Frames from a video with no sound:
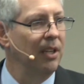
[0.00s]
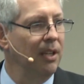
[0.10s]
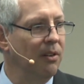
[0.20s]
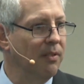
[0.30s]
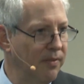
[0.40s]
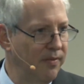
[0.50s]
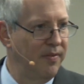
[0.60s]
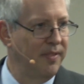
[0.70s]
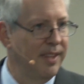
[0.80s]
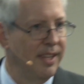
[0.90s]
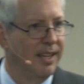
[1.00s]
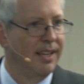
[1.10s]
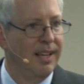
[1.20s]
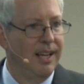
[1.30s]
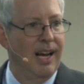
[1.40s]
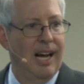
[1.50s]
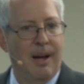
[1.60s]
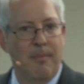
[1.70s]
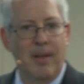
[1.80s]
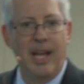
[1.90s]
alone.
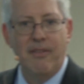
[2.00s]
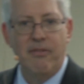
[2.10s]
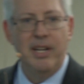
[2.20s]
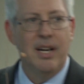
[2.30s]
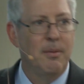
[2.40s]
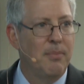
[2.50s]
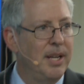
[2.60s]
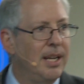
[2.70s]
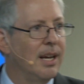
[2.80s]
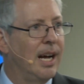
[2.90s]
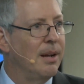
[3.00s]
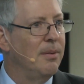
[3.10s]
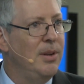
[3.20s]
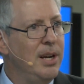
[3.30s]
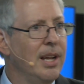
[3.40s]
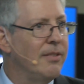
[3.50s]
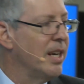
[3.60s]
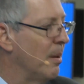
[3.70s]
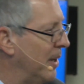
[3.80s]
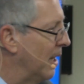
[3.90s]
Nearly every company
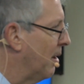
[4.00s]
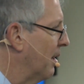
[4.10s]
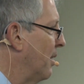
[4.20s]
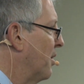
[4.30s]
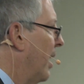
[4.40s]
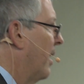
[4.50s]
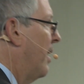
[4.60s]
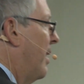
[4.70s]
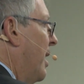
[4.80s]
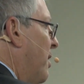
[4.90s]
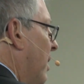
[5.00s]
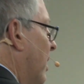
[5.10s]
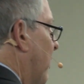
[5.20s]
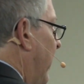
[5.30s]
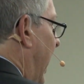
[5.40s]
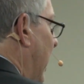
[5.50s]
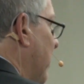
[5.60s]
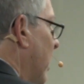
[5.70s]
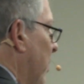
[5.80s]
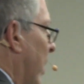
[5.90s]
I talked to said, digital is
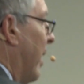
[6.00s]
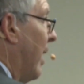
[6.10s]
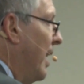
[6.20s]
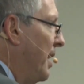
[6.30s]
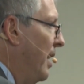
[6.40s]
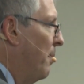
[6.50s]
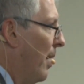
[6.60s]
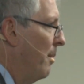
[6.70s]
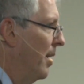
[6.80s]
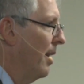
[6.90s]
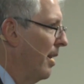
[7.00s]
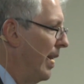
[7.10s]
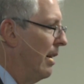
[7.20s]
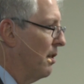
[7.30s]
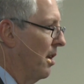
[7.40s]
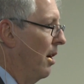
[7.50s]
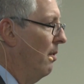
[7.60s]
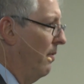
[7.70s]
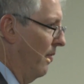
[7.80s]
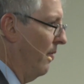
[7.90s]
fast, but our IT department, they are slow.